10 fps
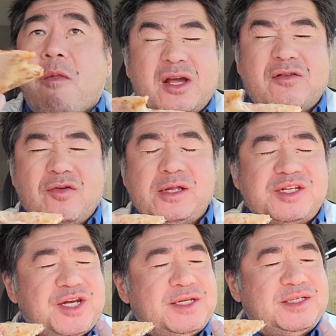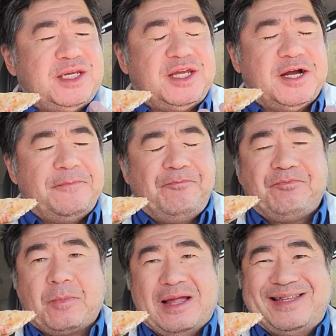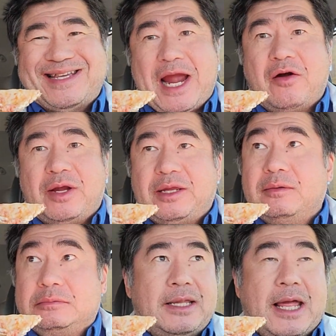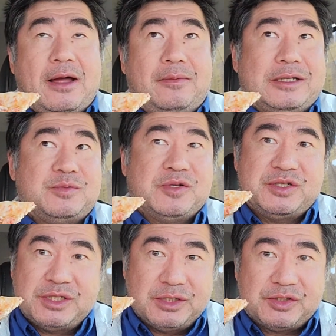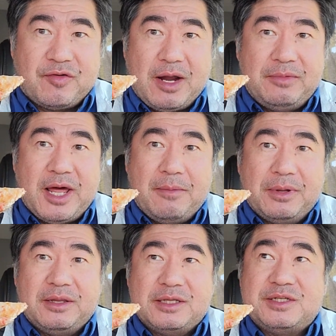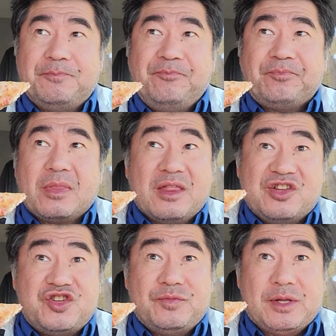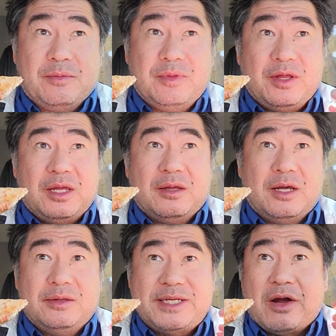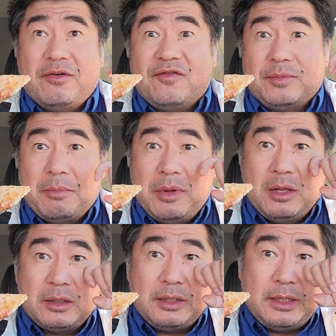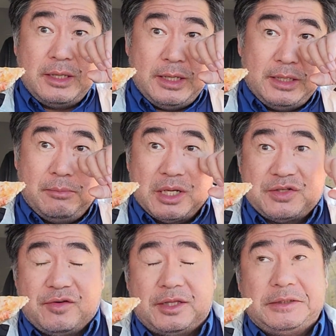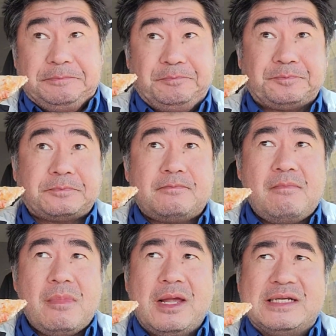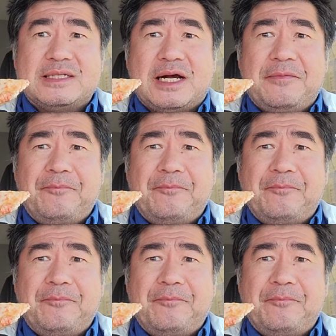You really taste the dairy. How am I supposed to describe that? But it's the dairy from the milk and the mozzarella. It's I